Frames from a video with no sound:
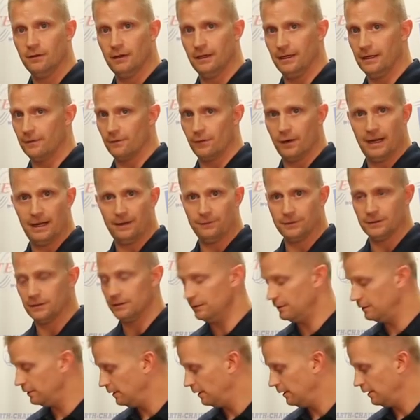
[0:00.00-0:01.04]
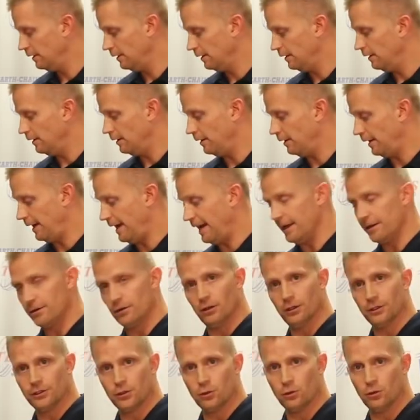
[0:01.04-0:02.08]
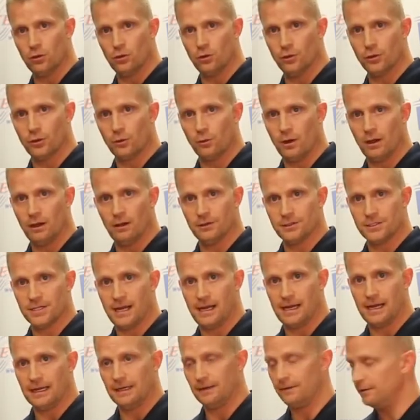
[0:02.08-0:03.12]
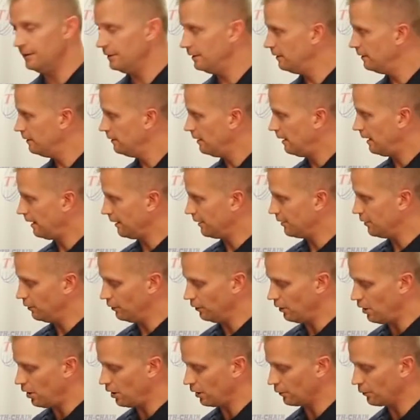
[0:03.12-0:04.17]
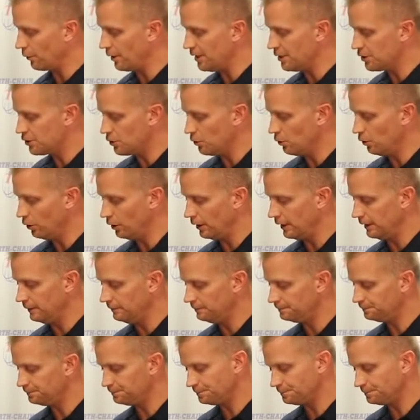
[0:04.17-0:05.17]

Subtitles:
I never have to handle a tool holder while it's hot. I can do long reach tooling.